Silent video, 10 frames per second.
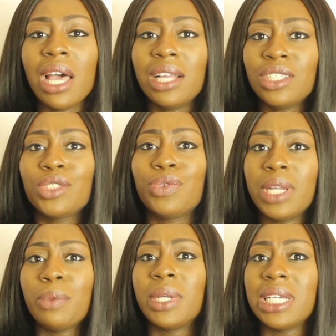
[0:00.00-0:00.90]
I just
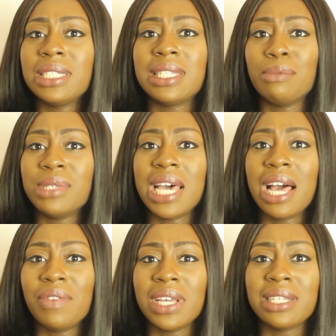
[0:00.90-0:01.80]
really wanted them to
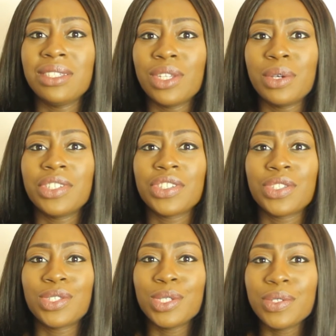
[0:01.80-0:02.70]
have it you know it
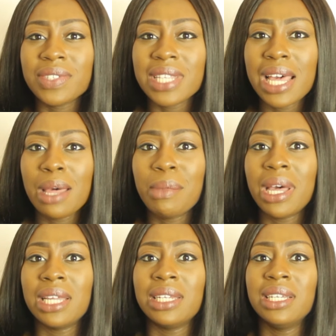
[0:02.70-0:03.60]
just soothes them
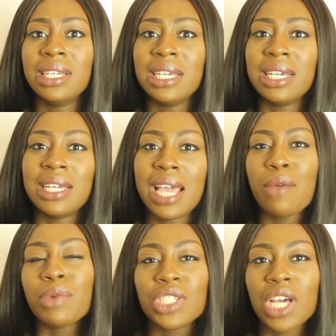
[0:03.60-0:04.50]
and
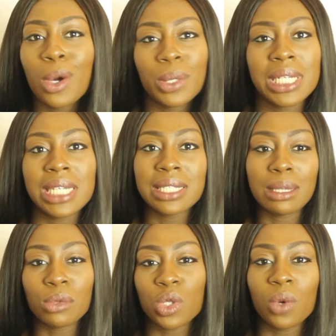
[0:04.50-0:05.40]
every child needs
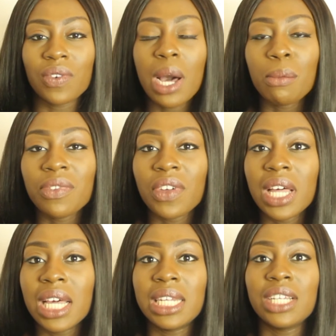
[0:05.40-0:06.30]
some sort of
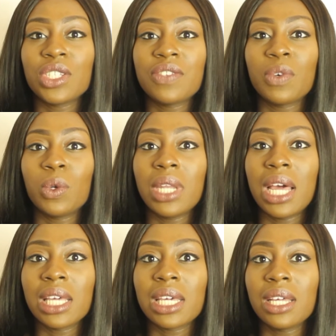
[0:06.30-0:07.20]
comfort and I just feel
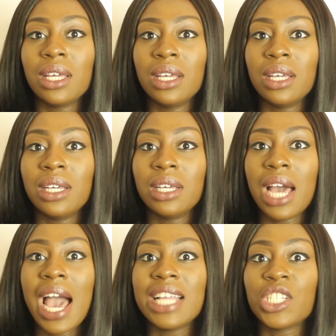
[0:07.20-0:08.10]
like
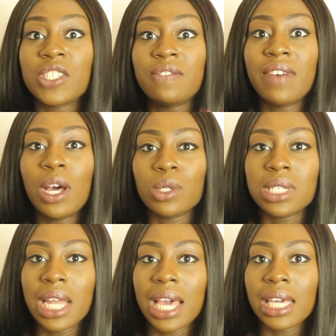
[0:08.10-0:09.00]
I just
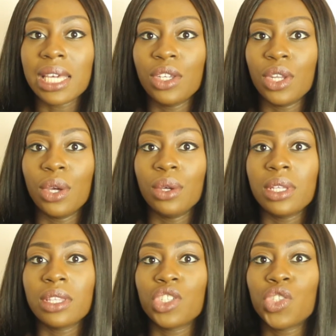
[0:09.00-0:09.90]
felt like, you know,
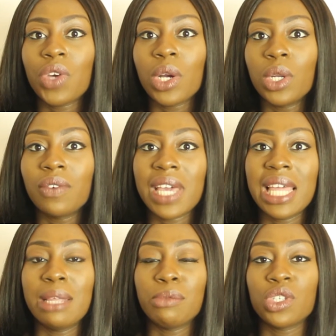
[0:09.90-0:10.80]
the struggle of
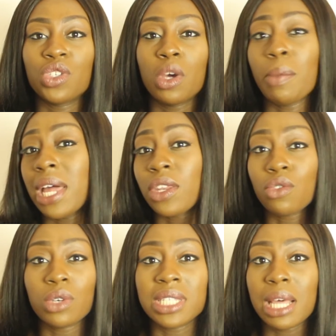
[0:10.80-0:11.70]
getting them to stop, I'd
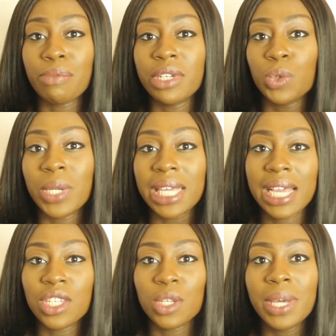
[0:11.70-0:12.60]
cross that bridge when I
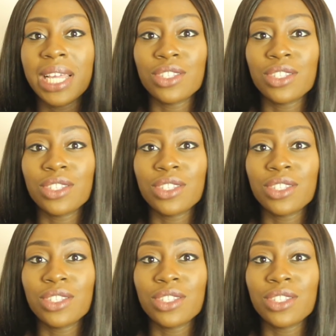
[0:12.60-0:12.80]
get to it.